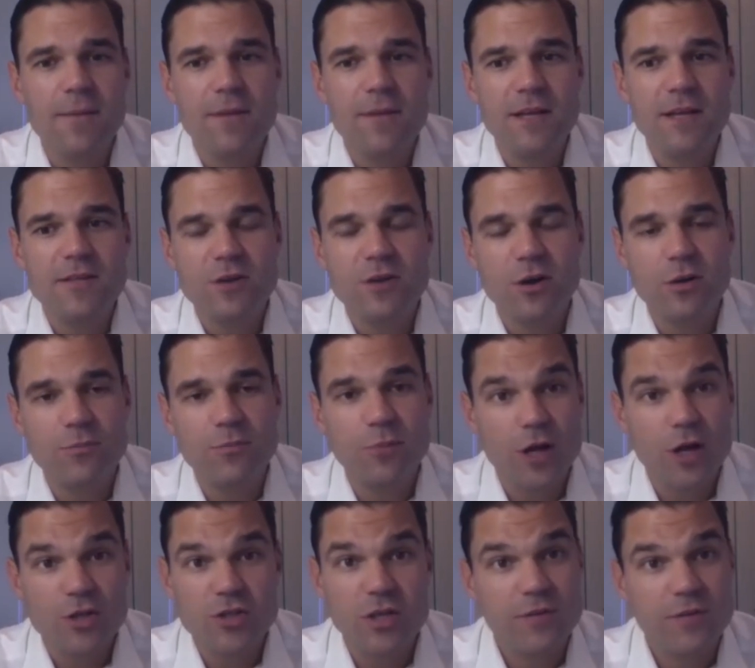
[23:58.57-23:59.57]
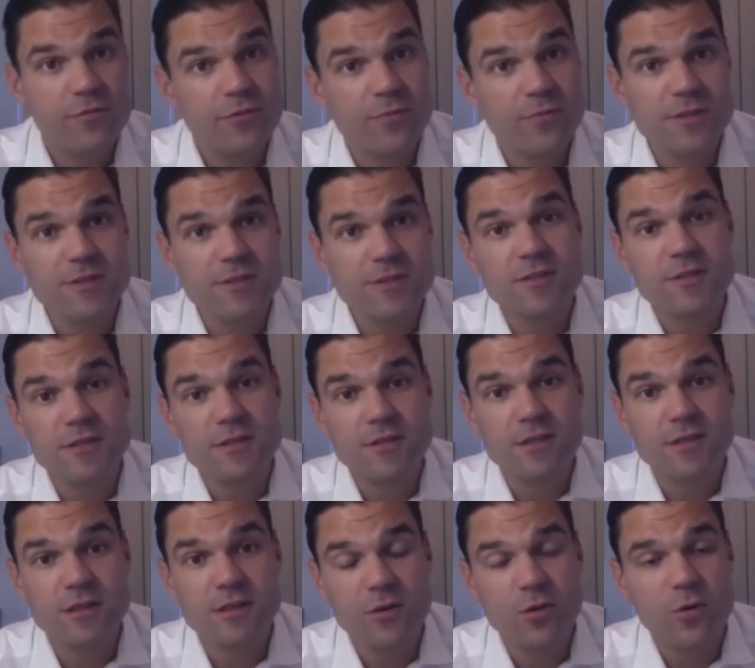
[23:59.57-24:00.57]
It's called Blockchain for Business, and it's
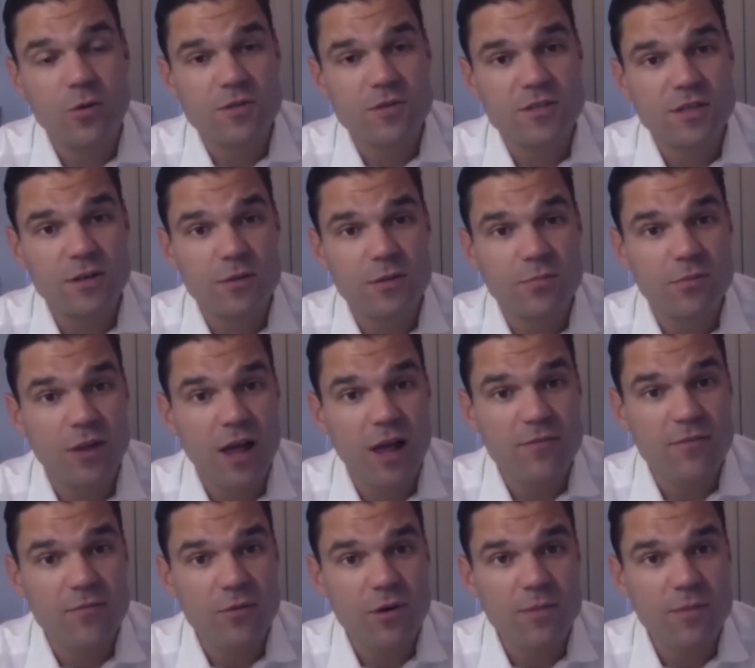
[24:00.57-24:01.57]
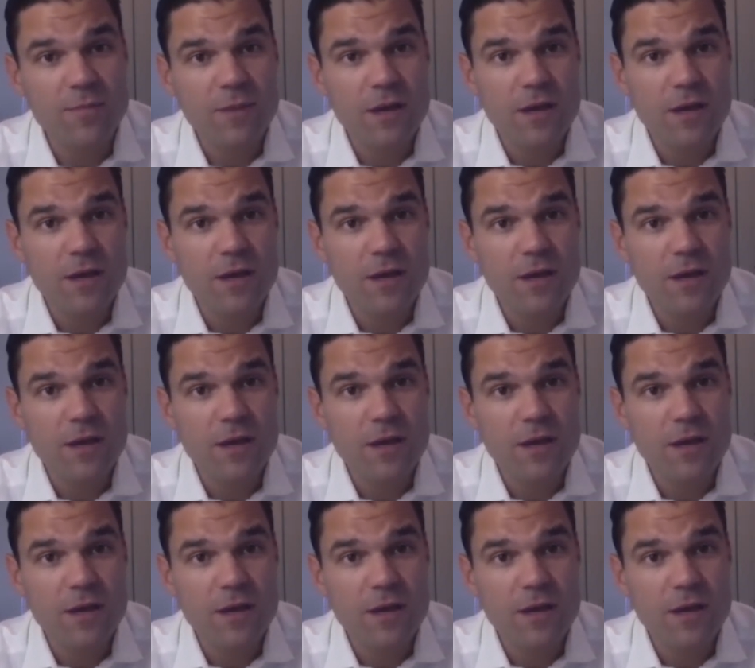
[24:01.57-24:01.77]
on the Coursera platform.